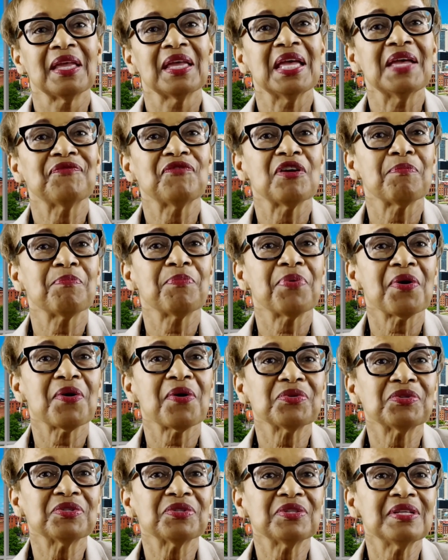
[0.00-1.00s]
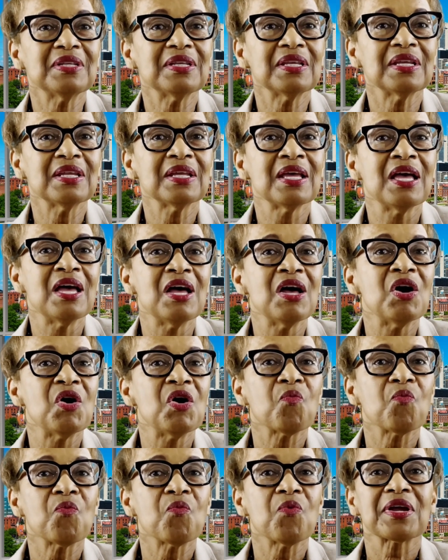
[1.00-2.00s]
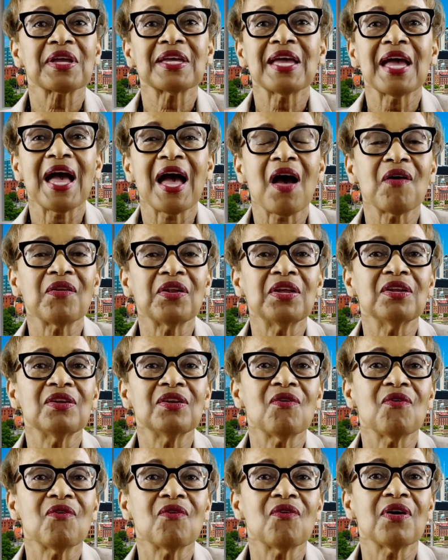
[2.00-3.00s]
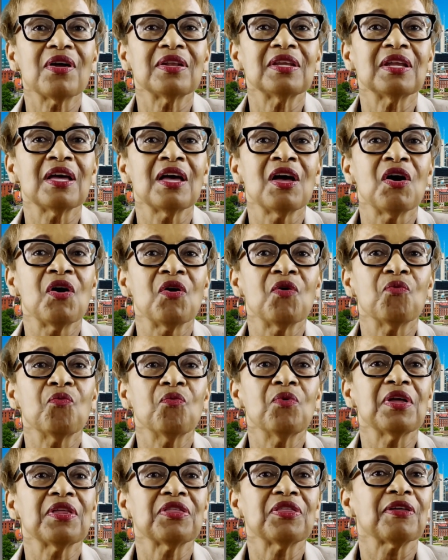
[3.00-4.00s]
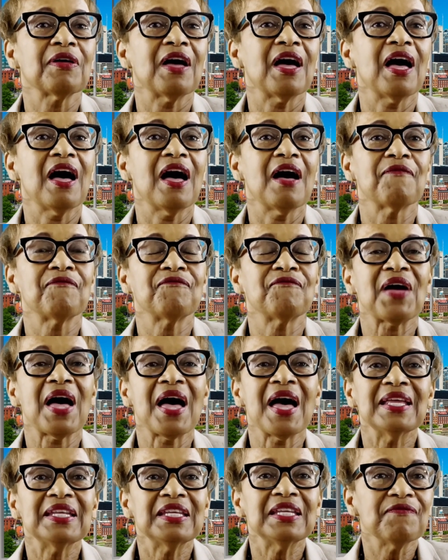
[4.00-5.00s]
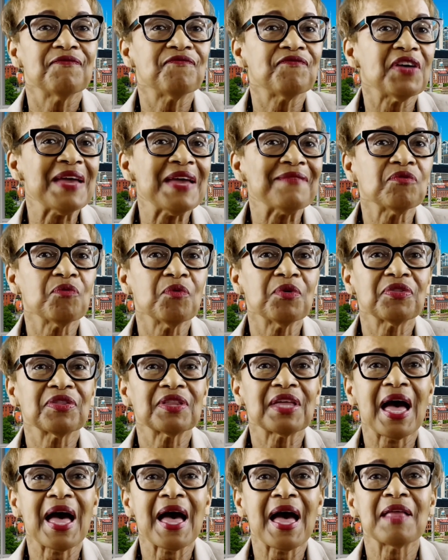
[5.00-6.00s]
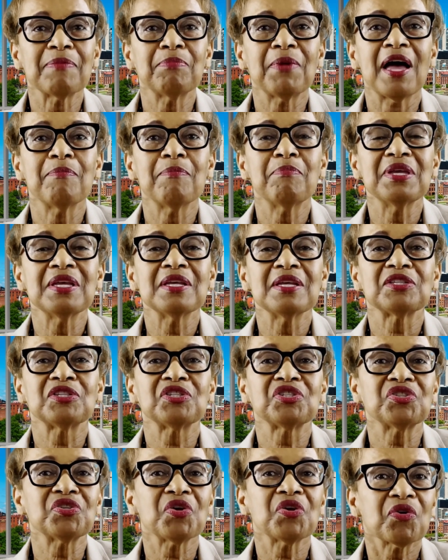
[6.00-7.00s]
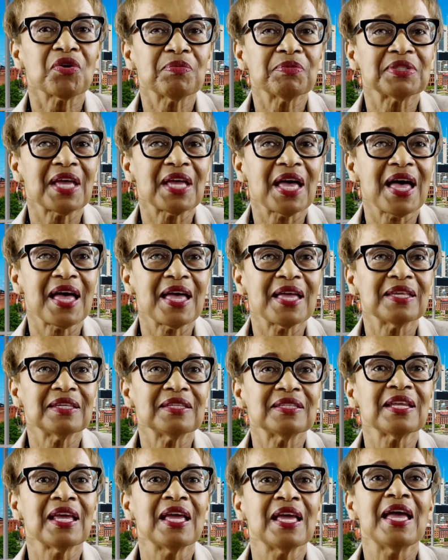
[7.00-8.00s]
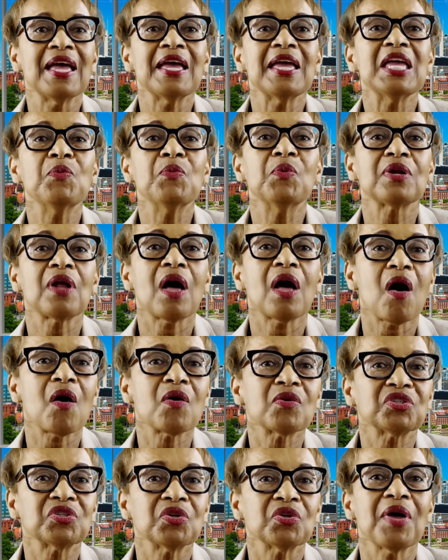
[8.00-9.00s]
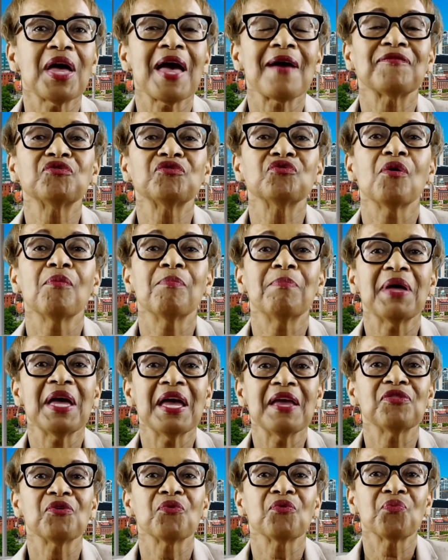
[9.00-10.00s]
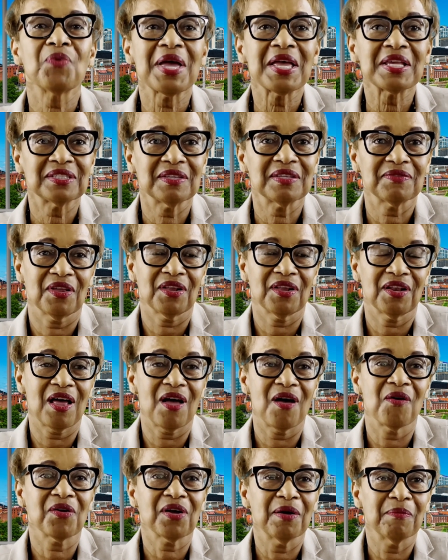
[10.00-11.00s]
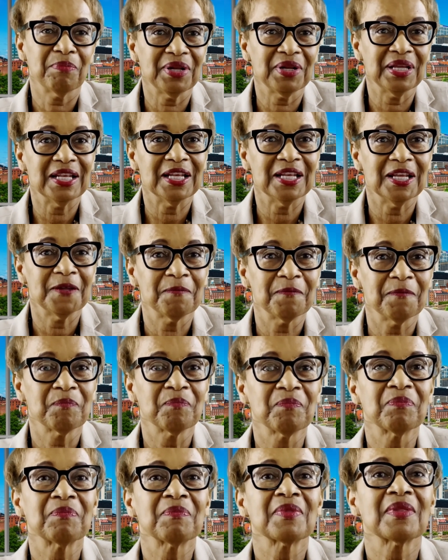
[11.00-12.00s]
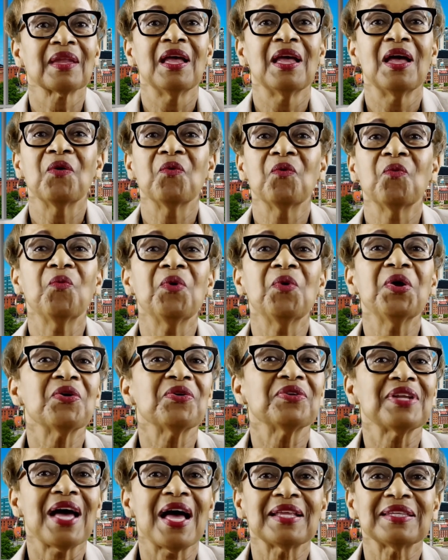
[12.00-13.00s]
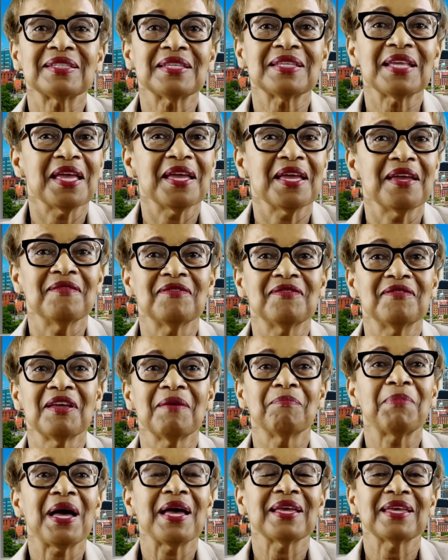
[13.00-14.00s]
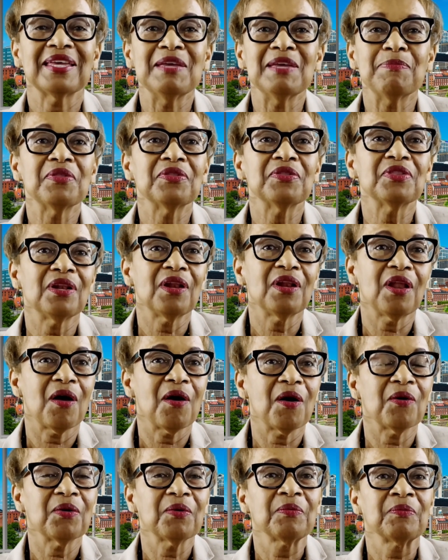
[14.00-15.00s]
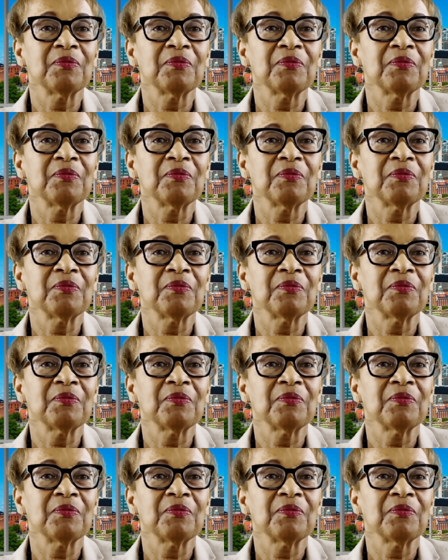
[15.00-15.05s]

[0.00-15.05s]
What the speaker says: If a person were counting on finding favor with God by being circumcised, he would also have to obey the rest of the law completely. We are not saved by keeping the law.